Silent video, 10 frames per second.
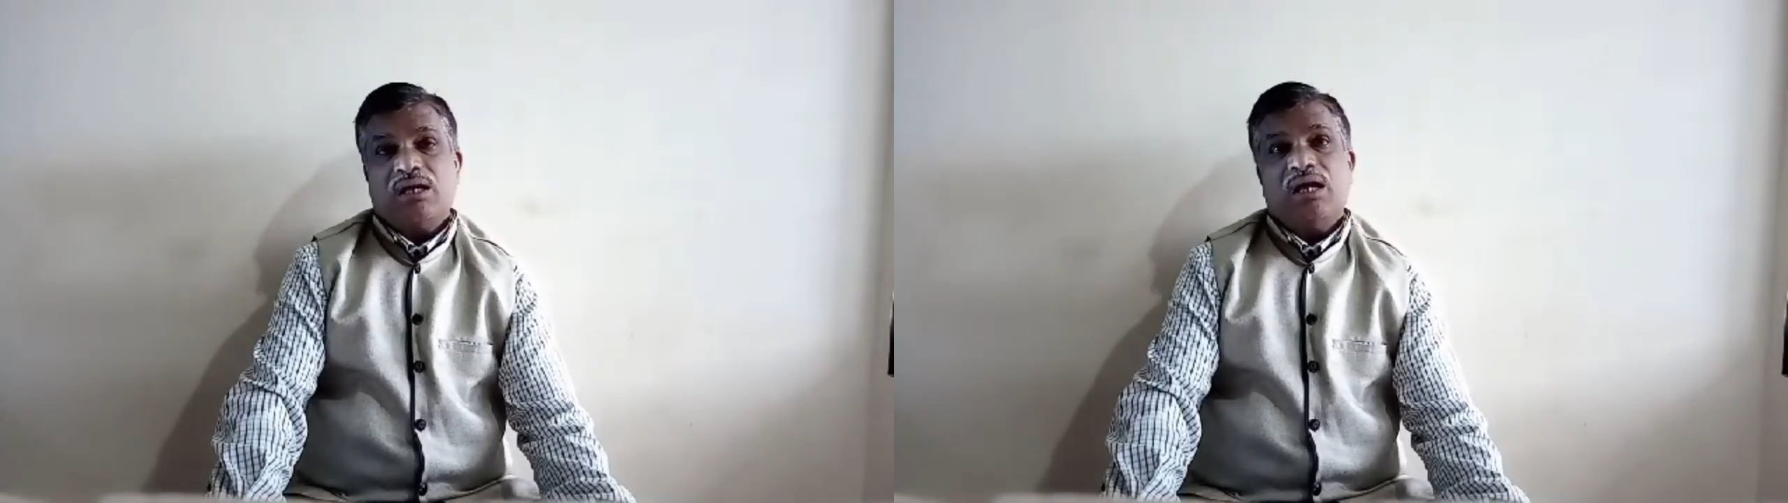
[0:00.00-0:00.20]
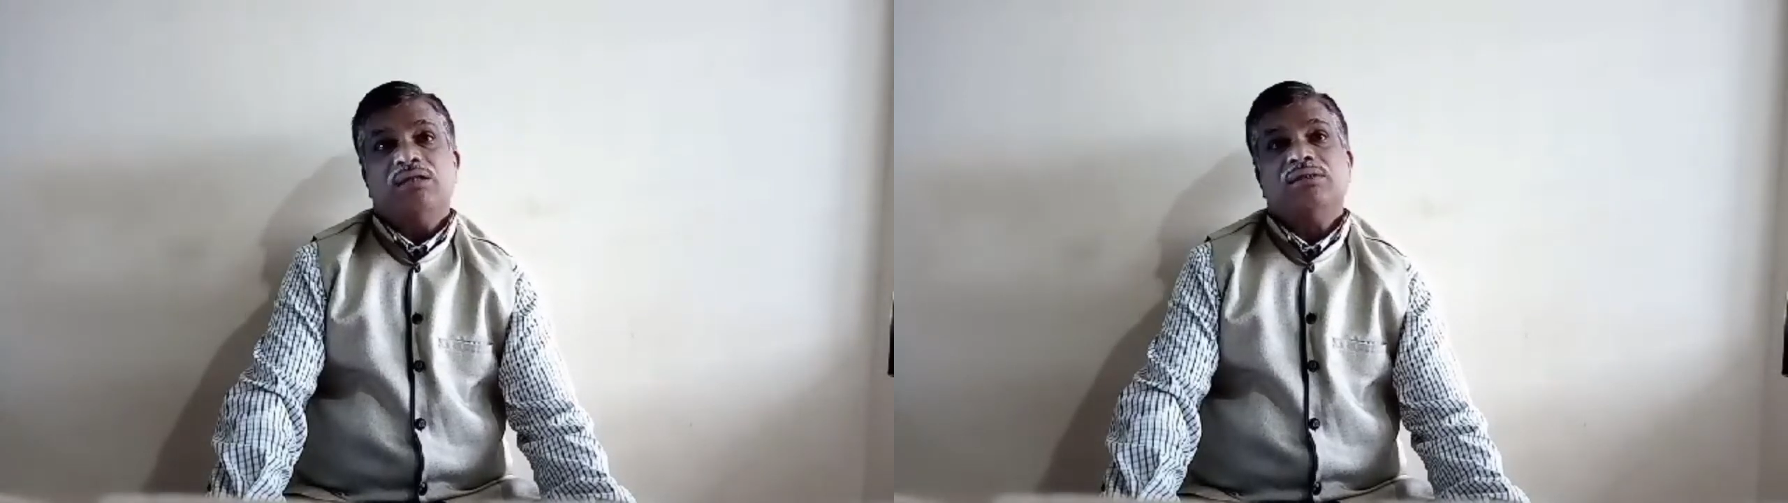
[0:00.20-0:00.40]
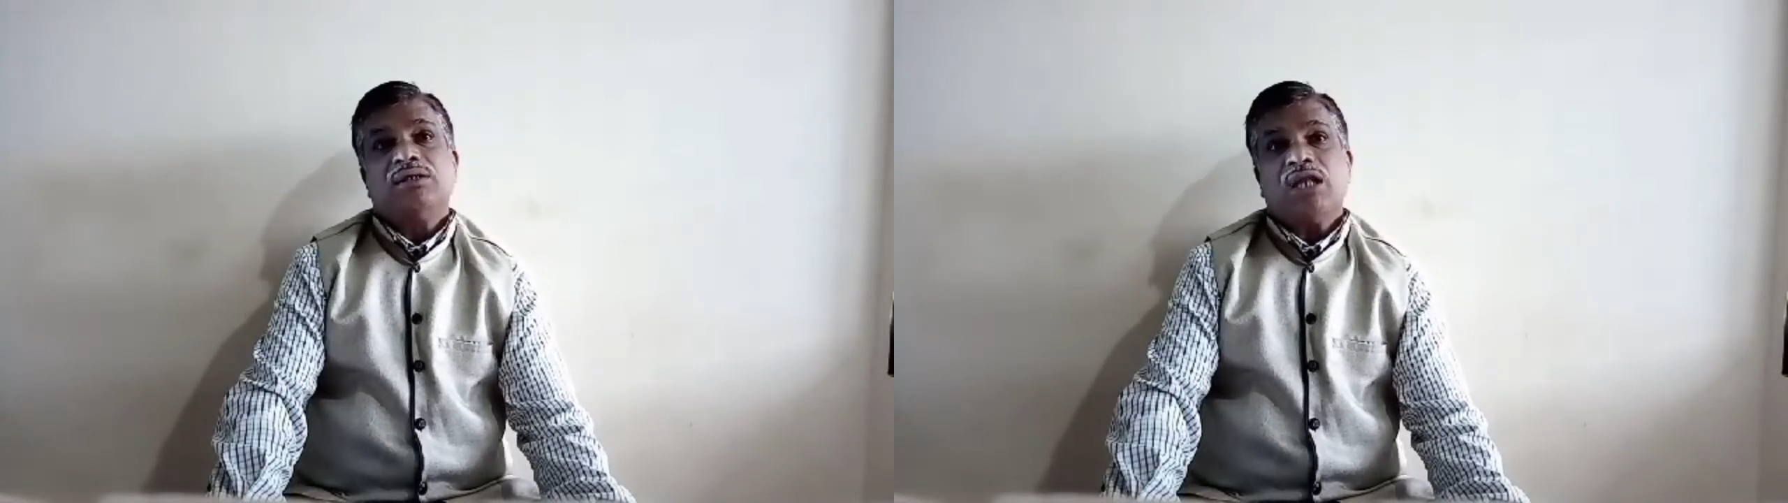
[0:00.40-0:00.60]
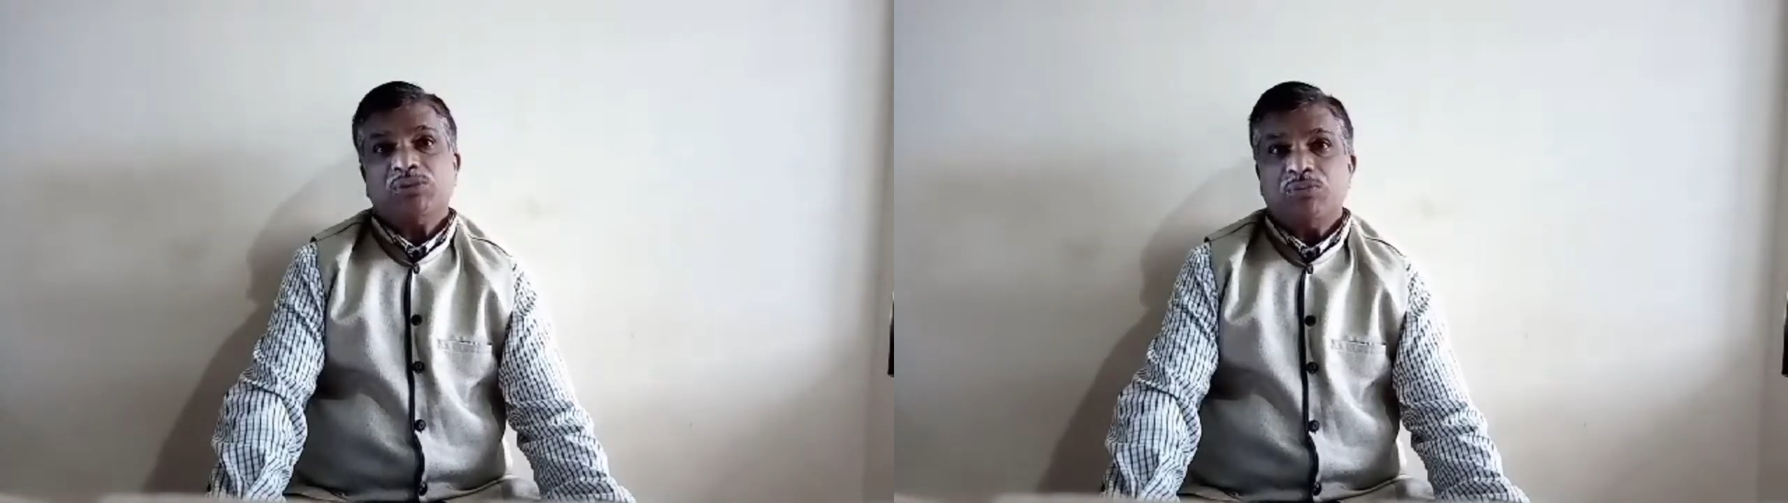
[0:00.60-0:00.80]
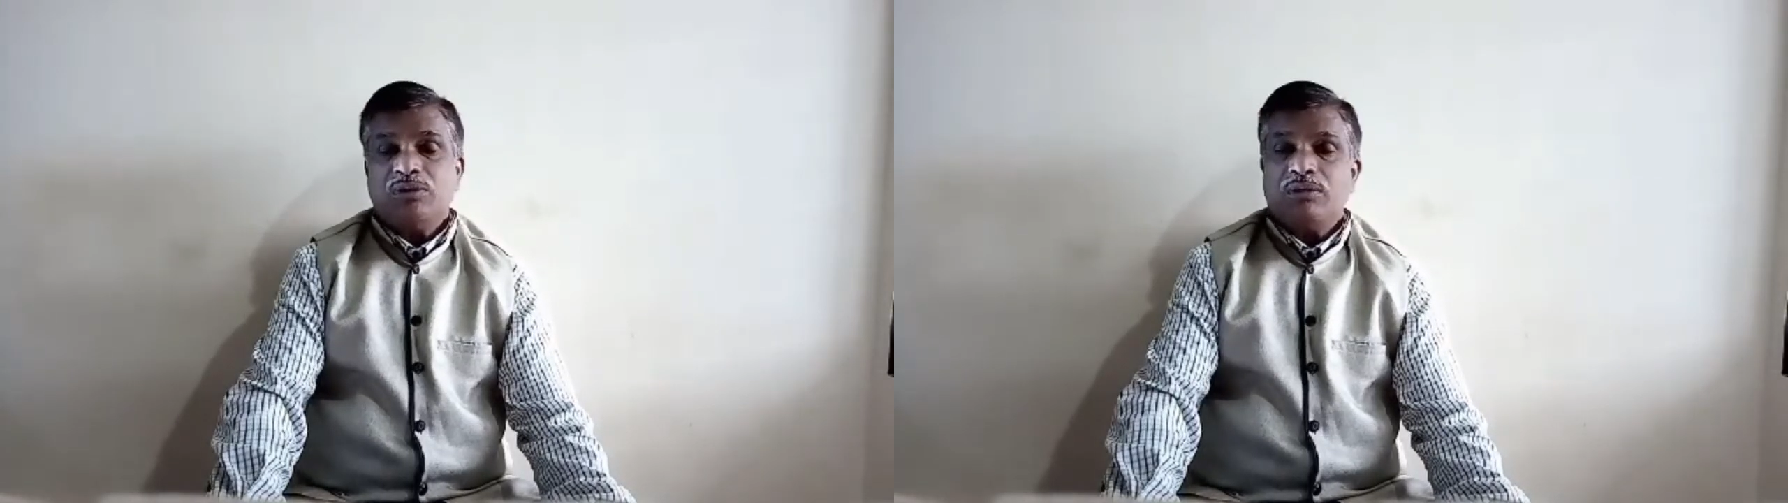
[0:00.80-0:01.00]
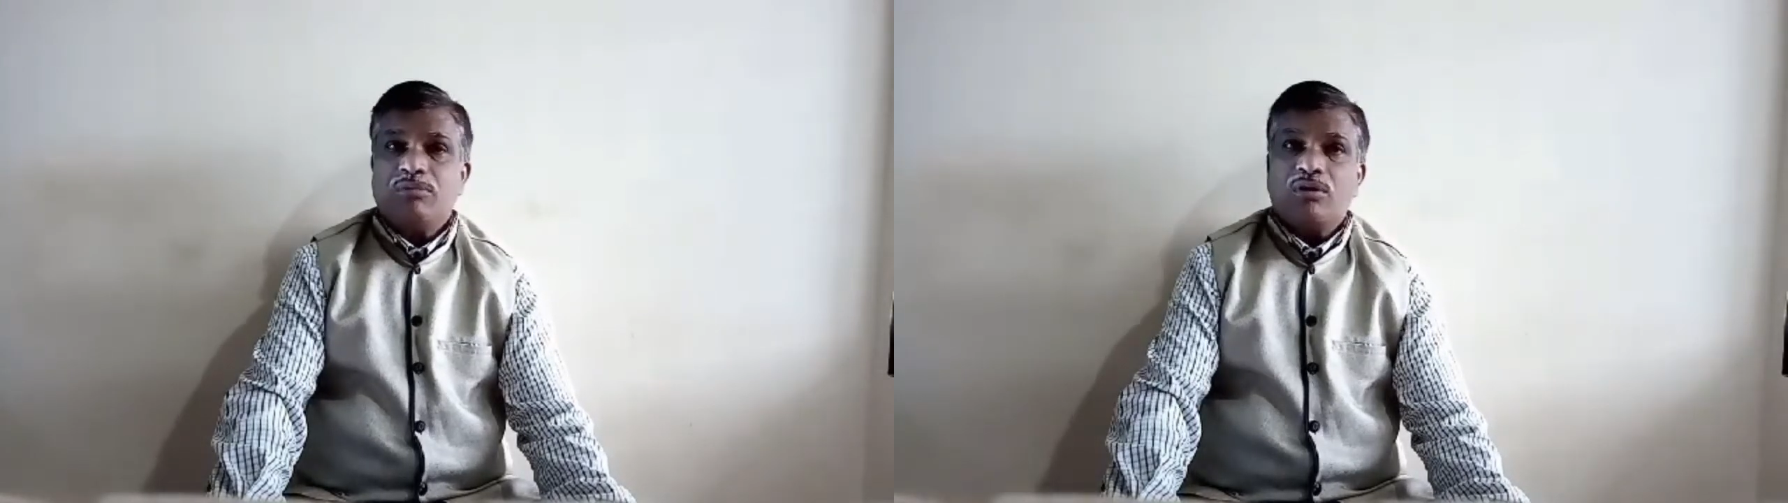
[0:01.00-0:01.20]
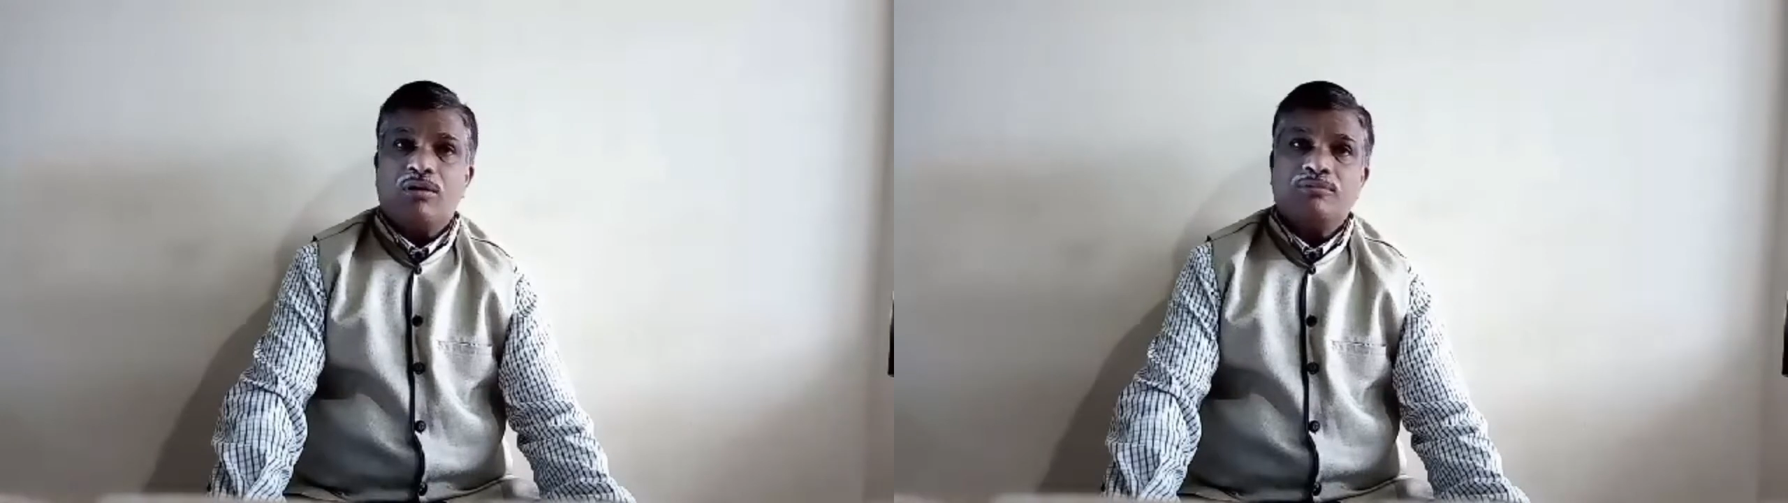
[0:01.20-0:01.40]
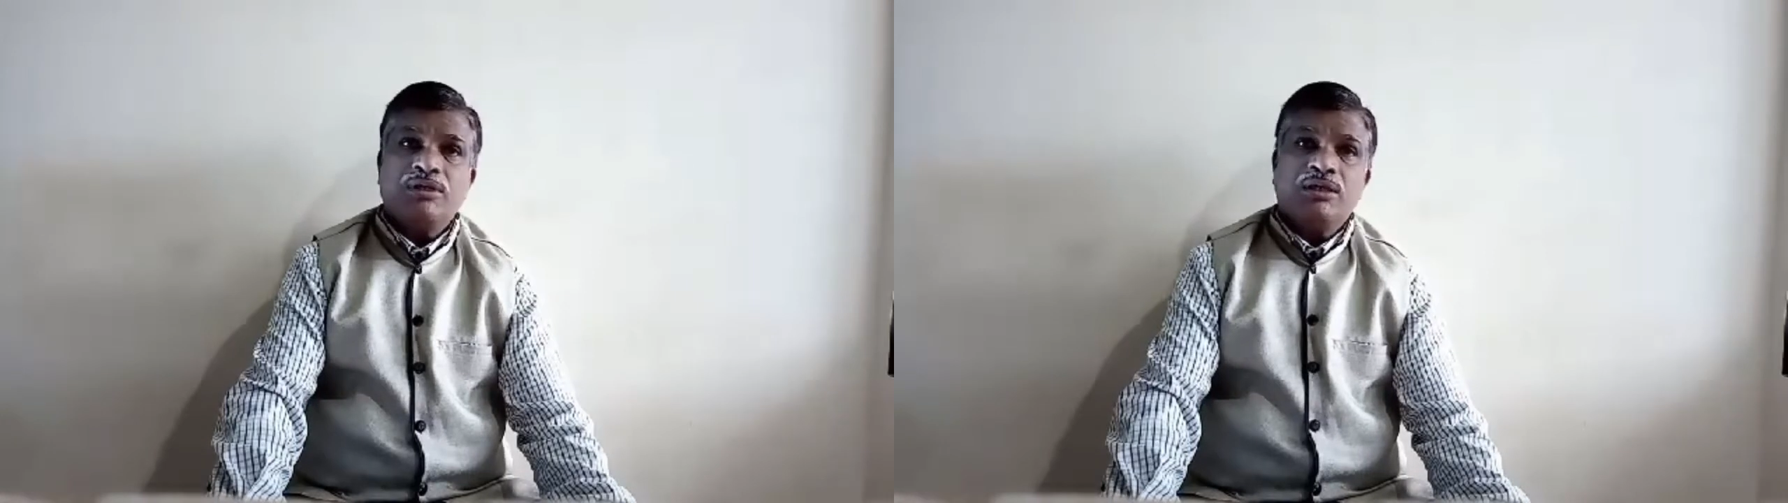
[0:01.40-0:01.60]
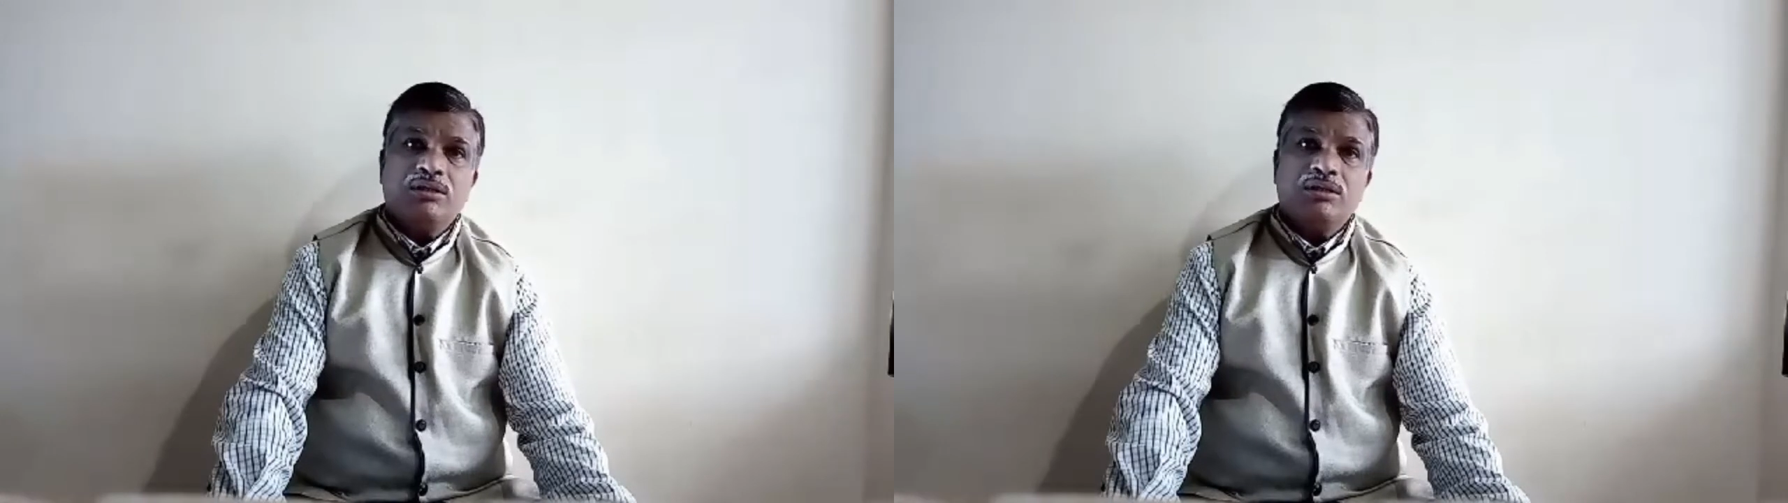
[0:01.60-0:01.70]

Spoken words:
and the transport number of